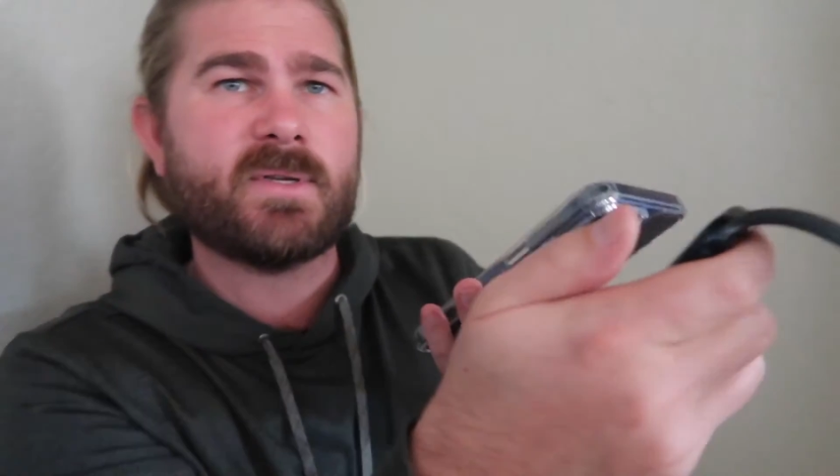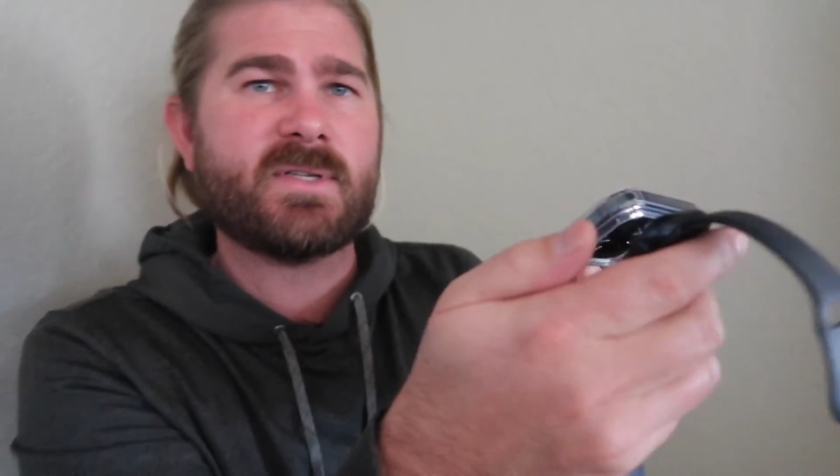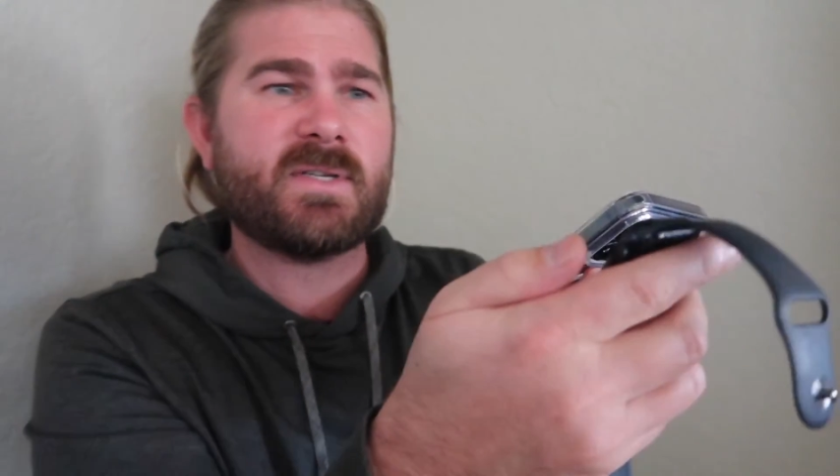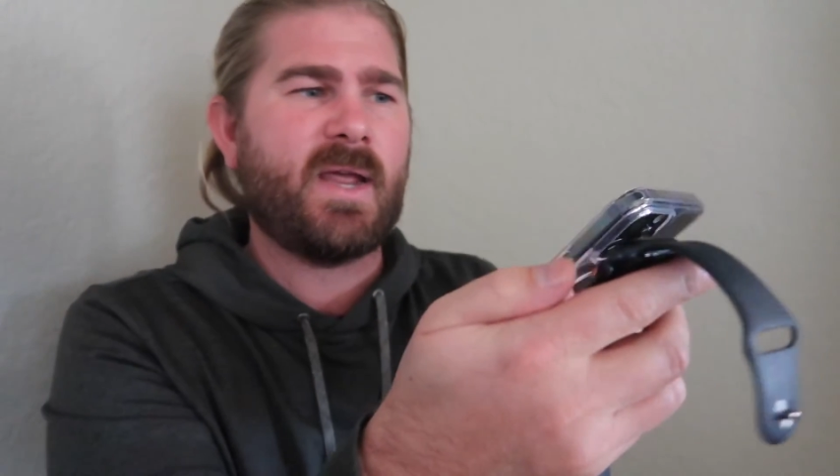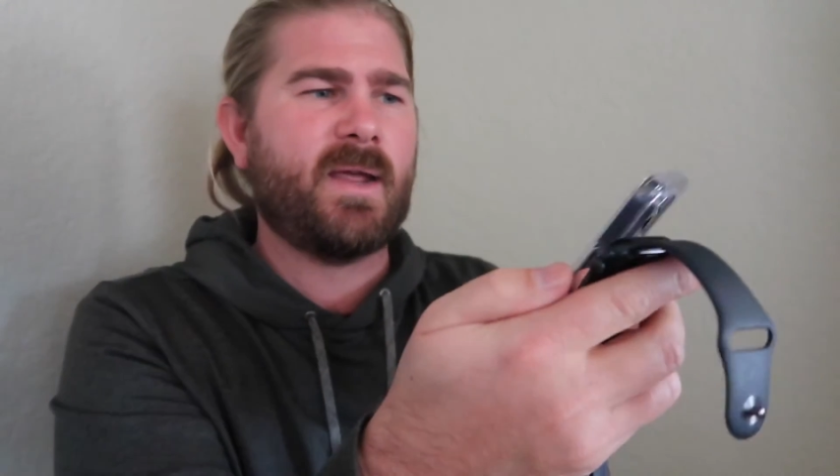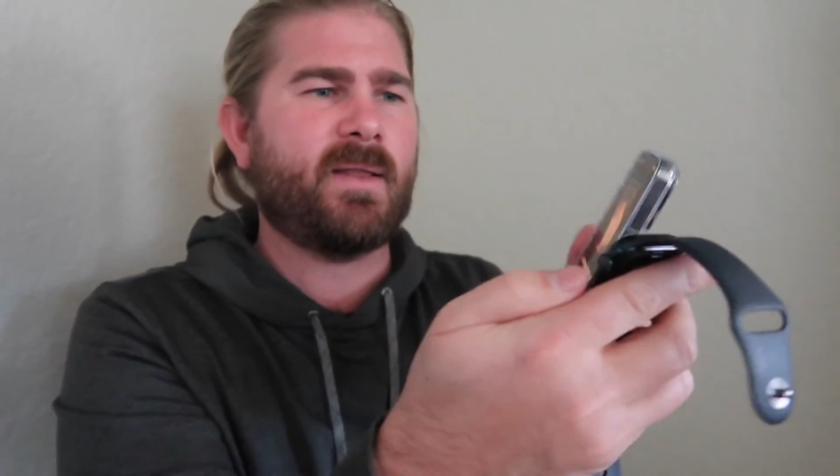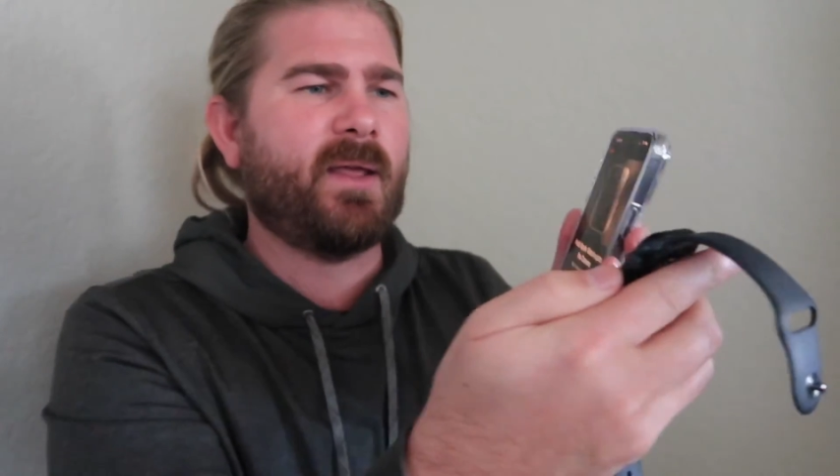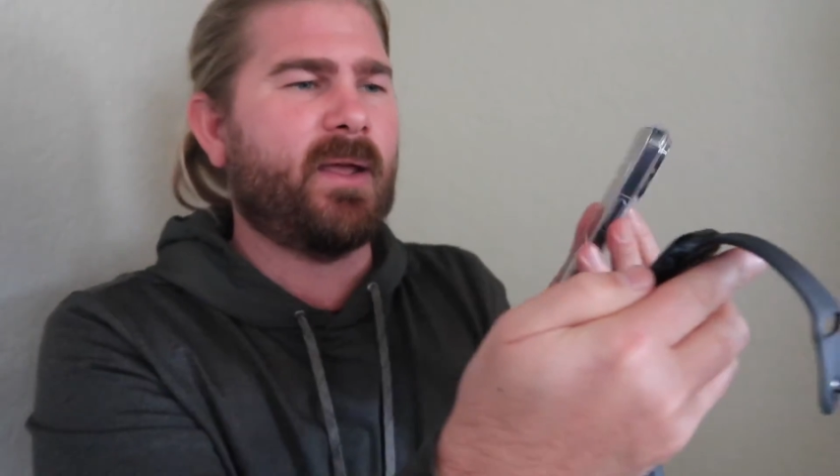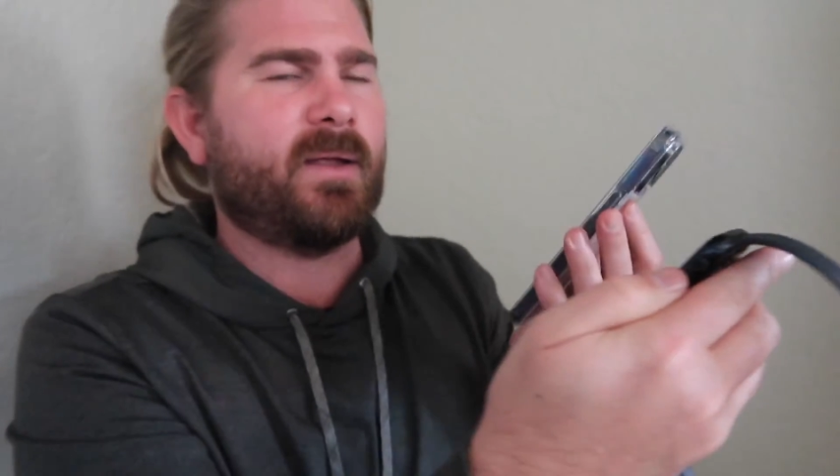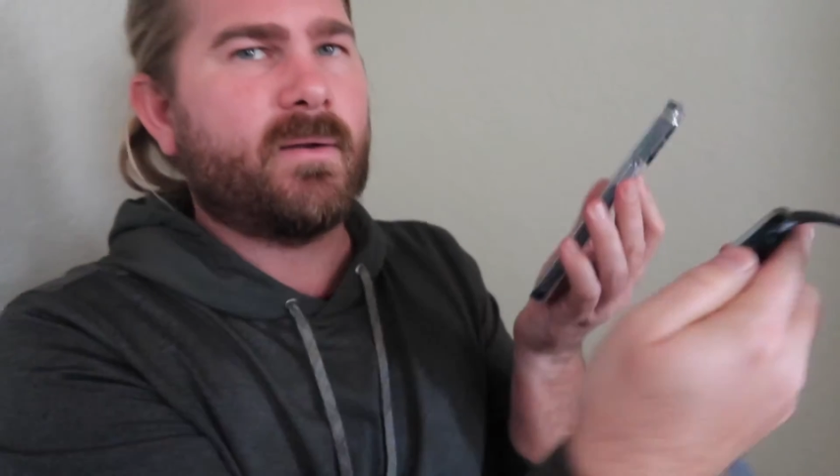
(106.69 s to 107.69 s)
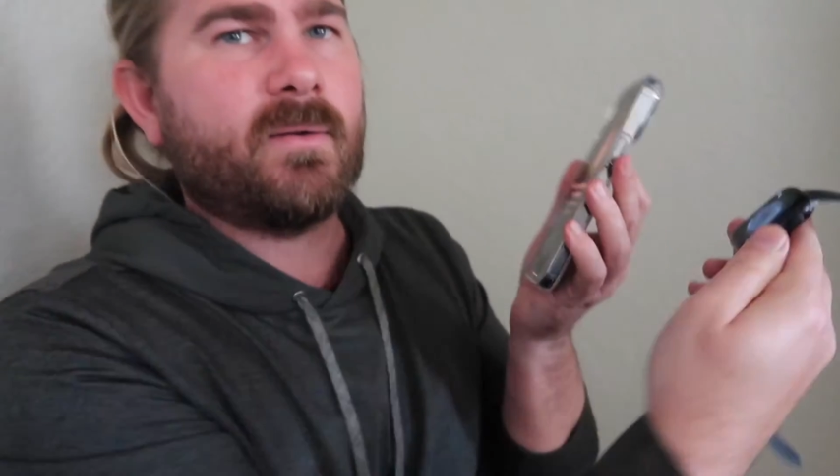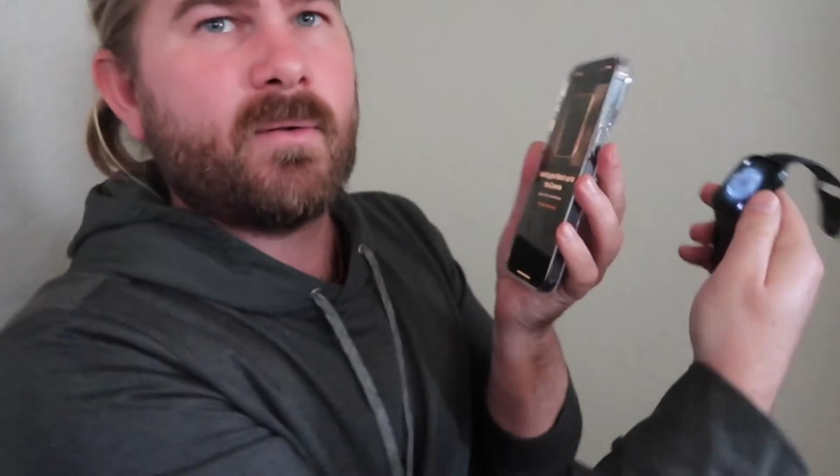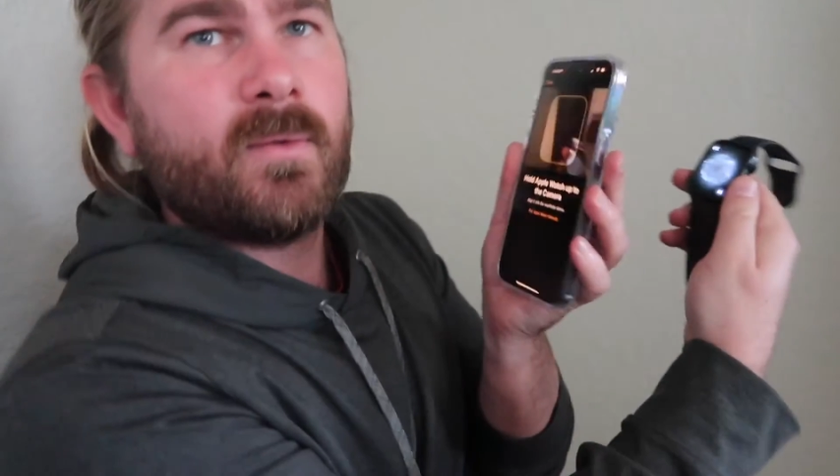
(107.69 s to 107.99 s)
to scan that.